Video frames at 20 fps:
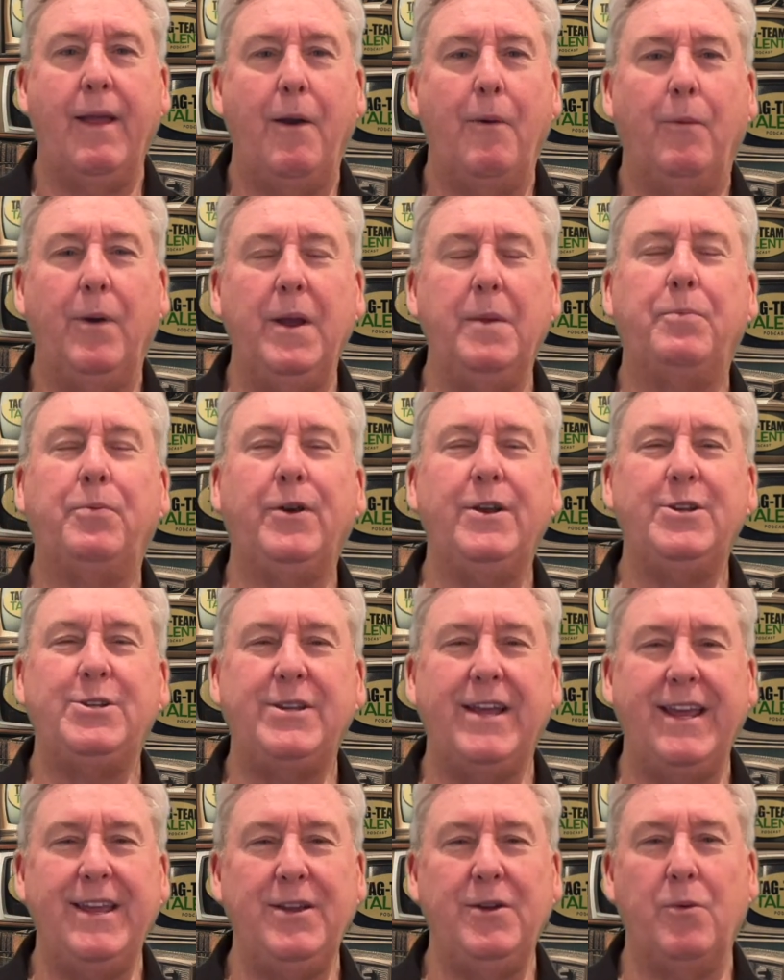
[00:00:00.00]
We
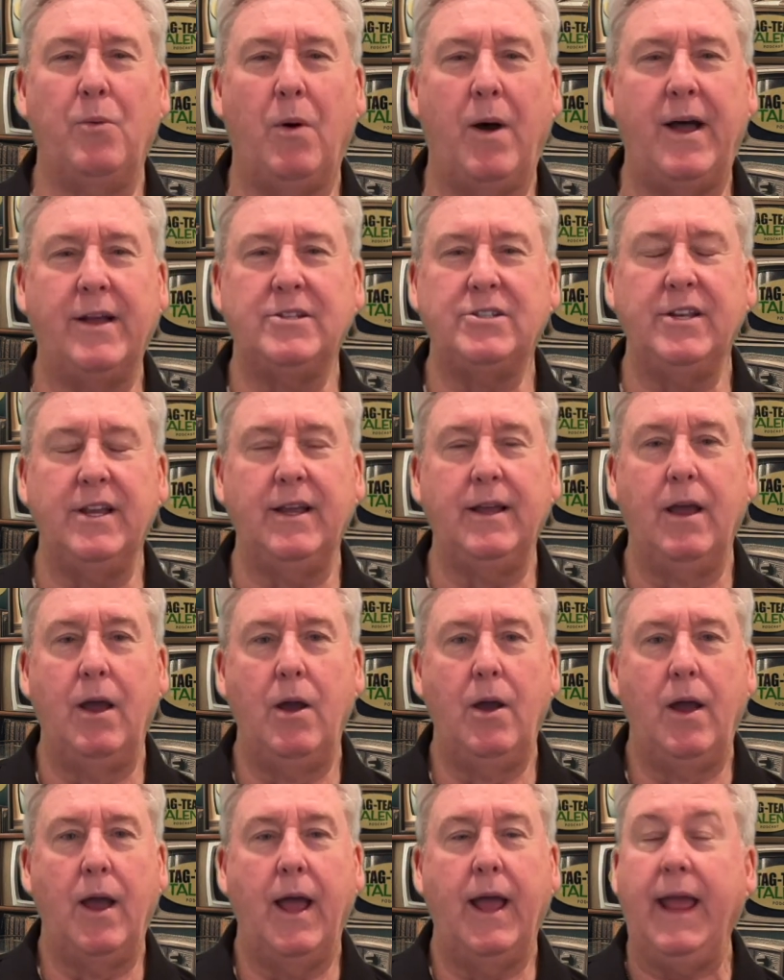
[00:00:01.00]
appreciate you watching.
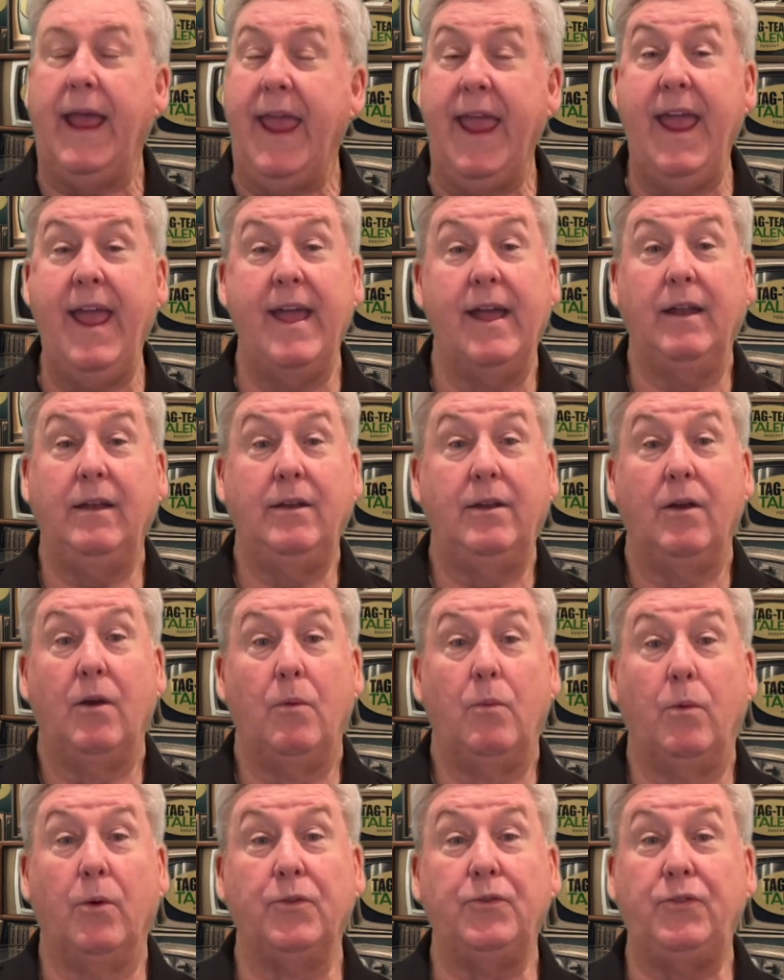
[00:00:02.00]
And
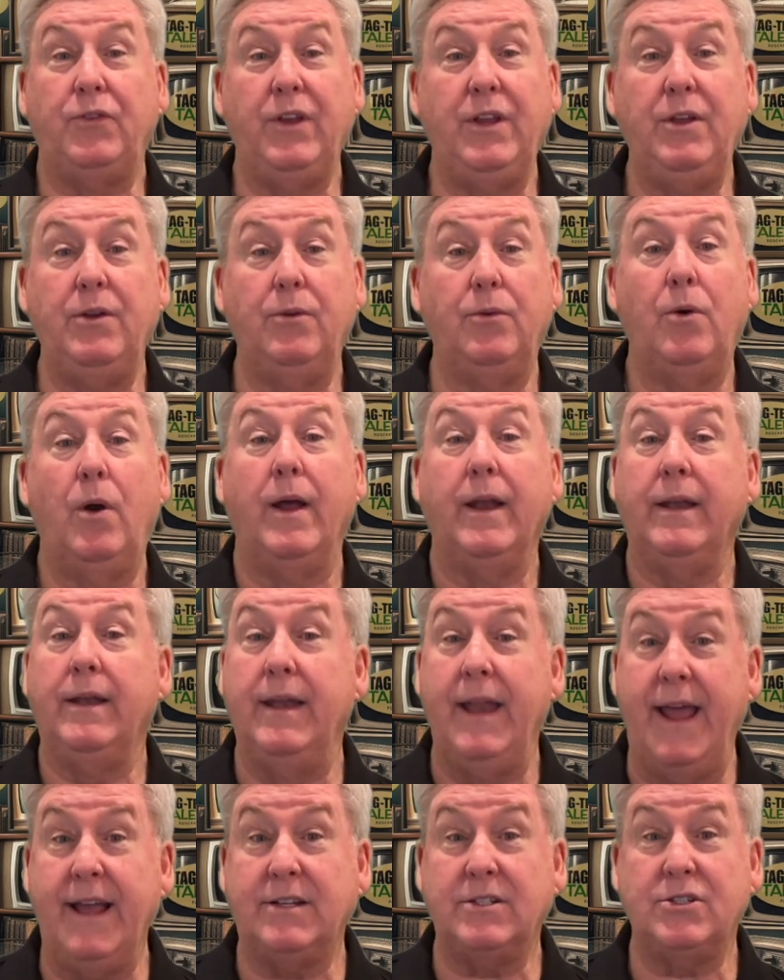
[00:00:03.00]
we'll see you
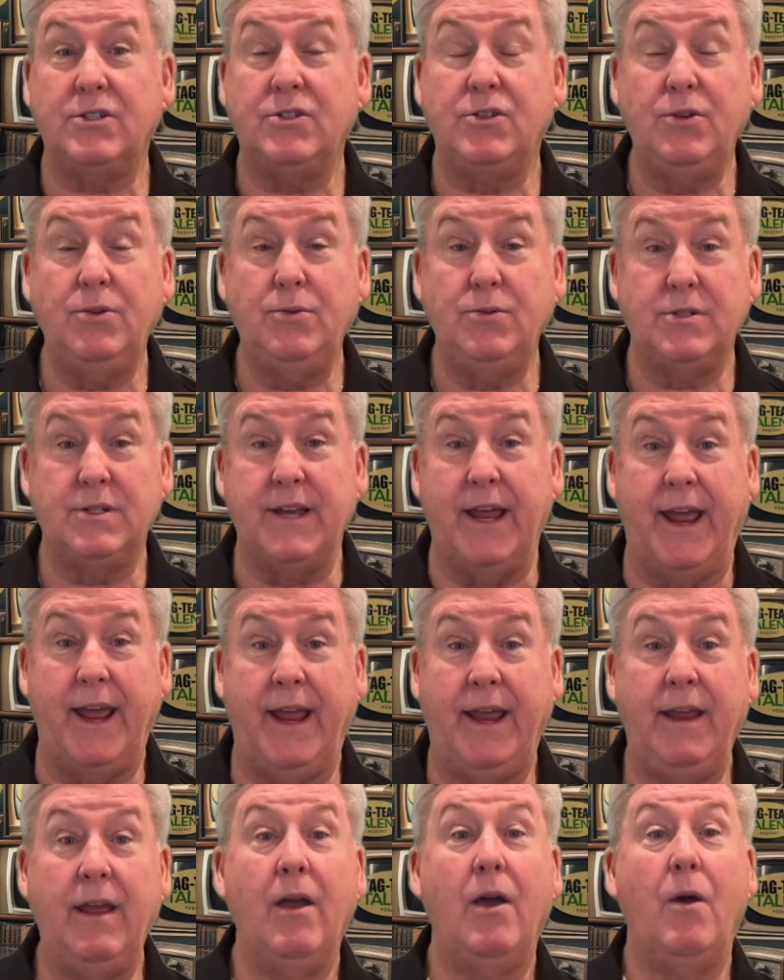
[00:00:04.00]
next
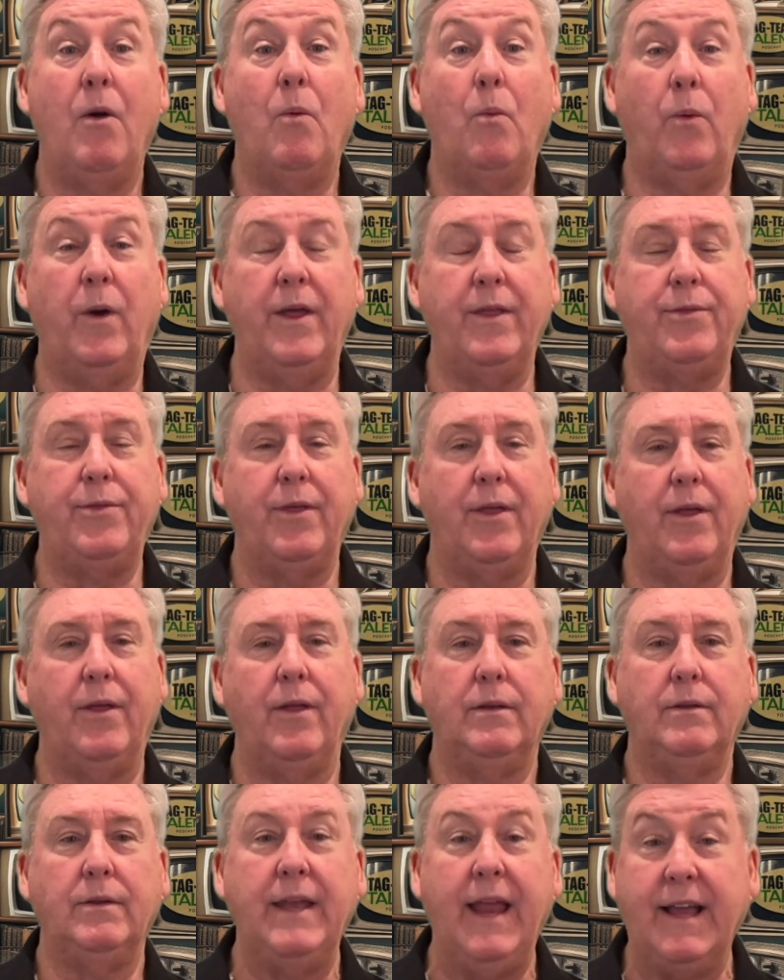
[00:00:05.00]
Tuesday with
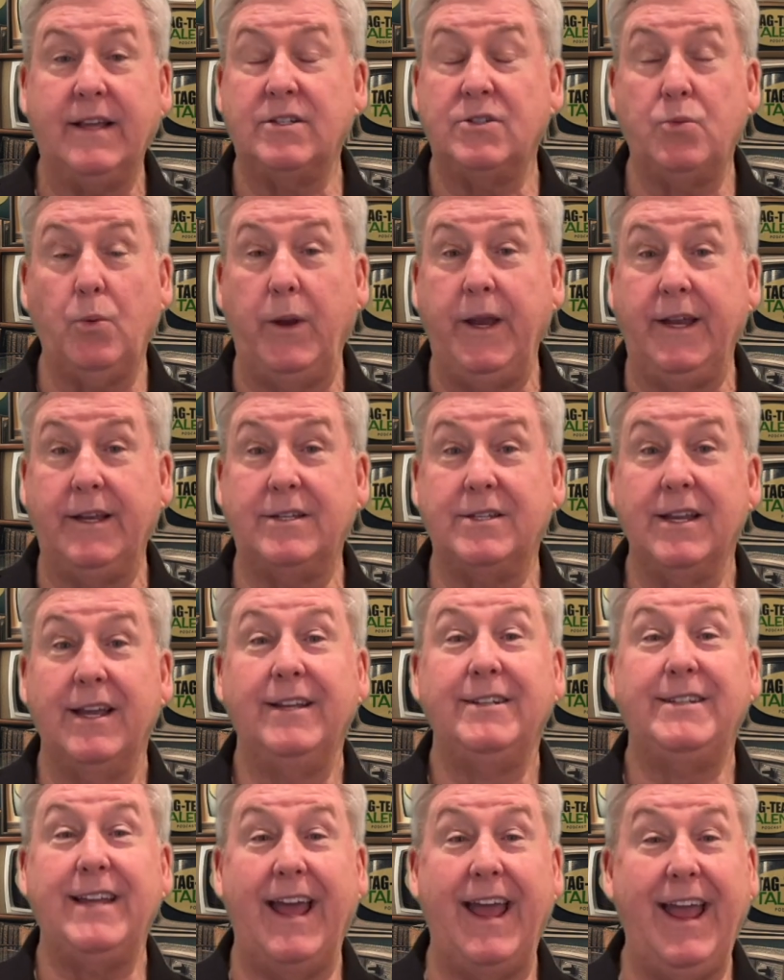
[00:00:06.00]
next week's
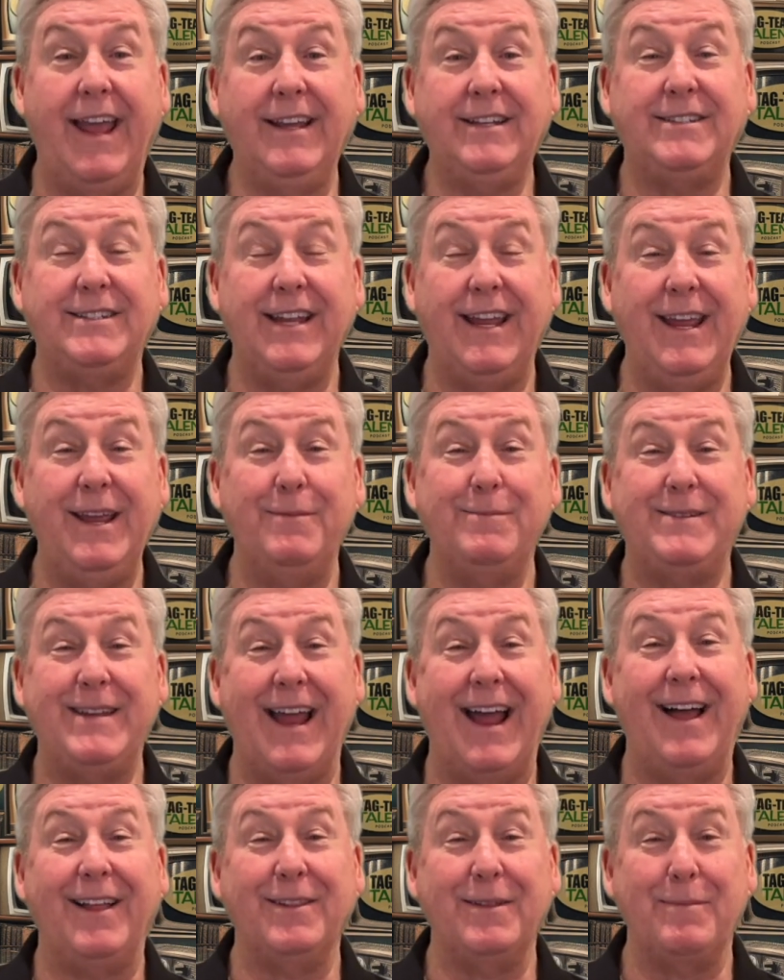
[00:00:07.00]
Tag Team
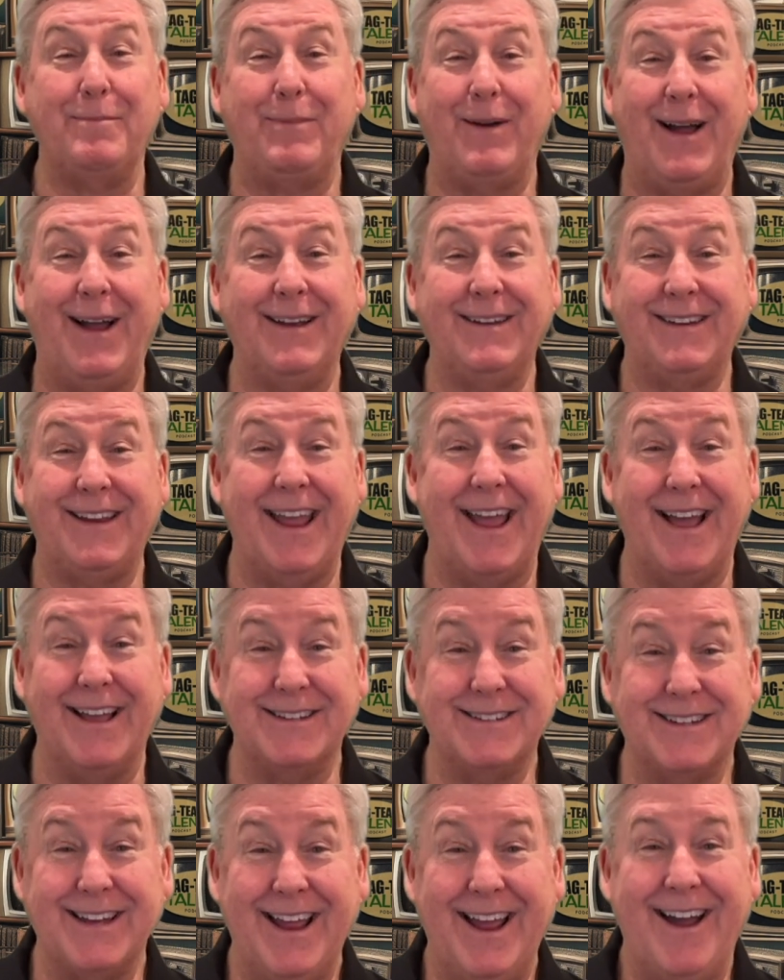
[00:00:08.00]
Talent
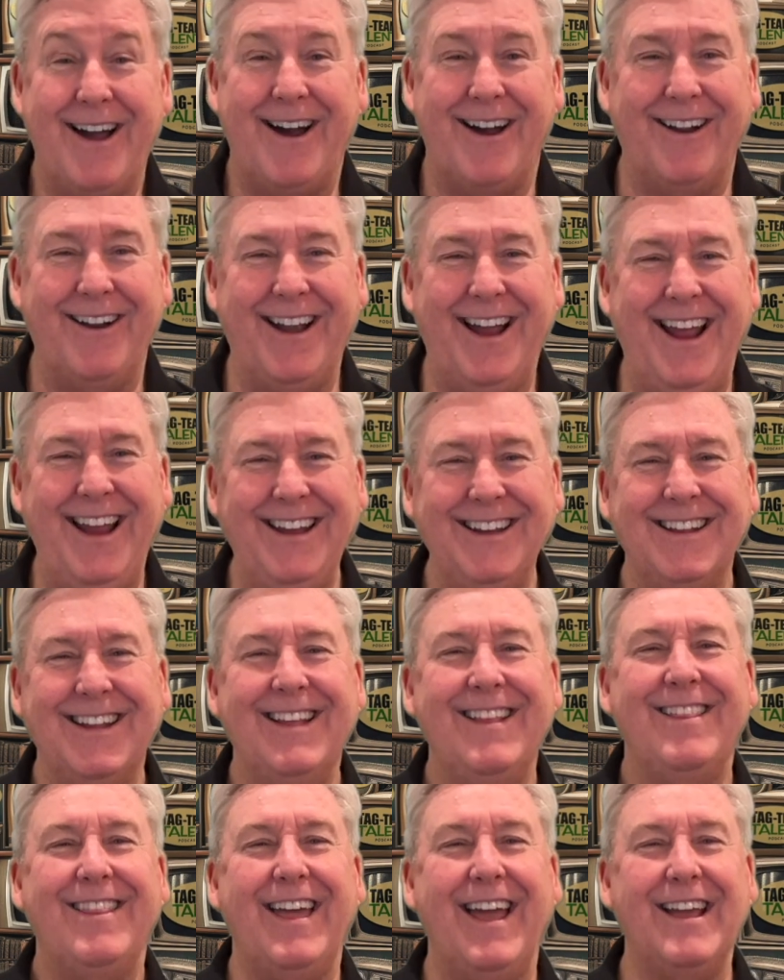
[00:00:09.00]
Podcast. All right?
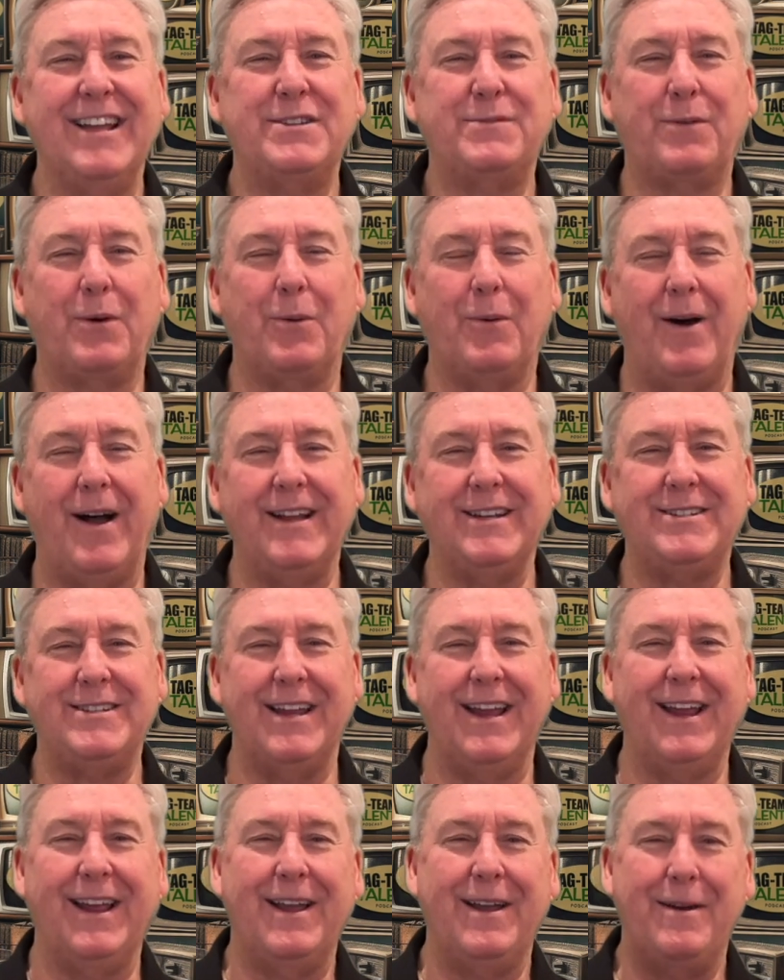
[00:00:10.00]
Thanks for
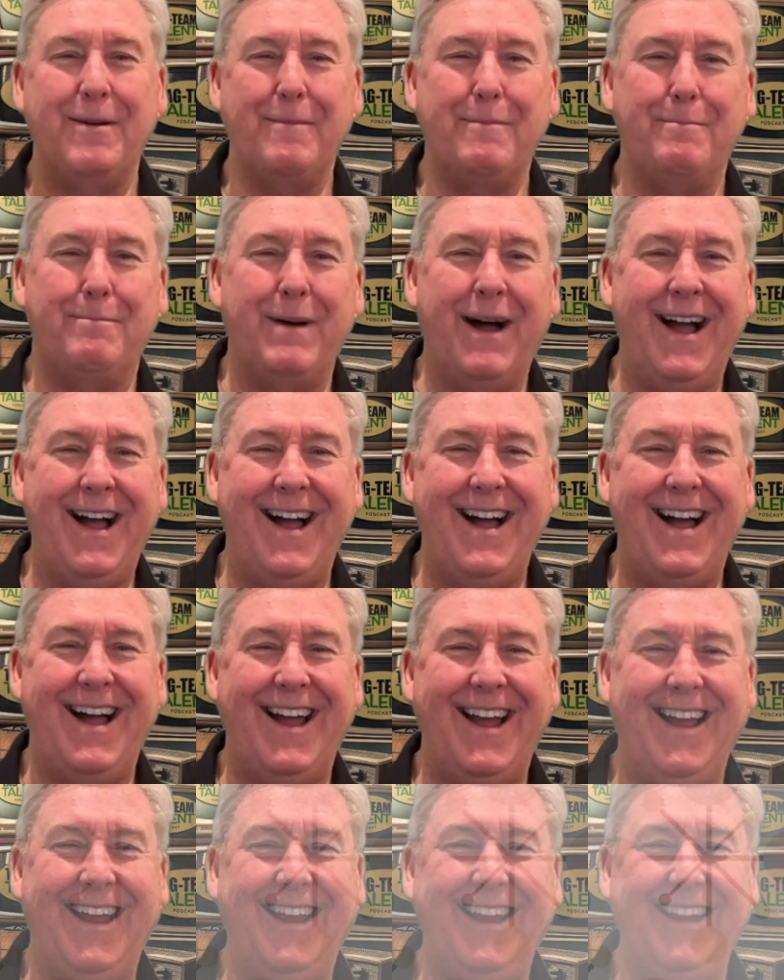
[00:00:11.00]
watching.
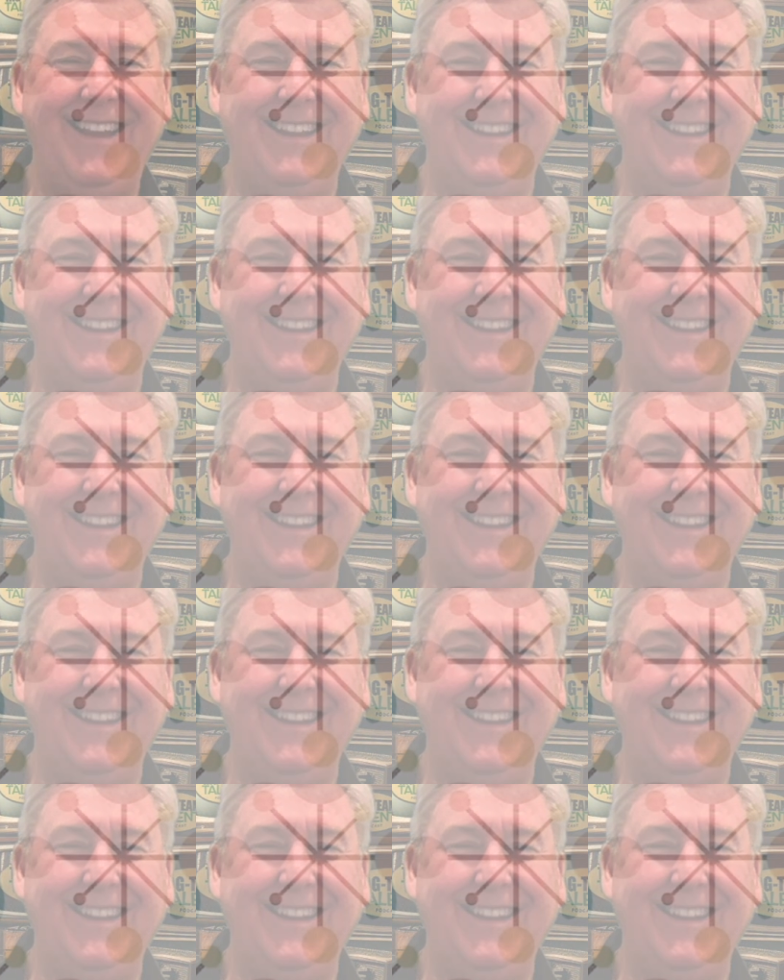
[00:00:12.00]
Bye.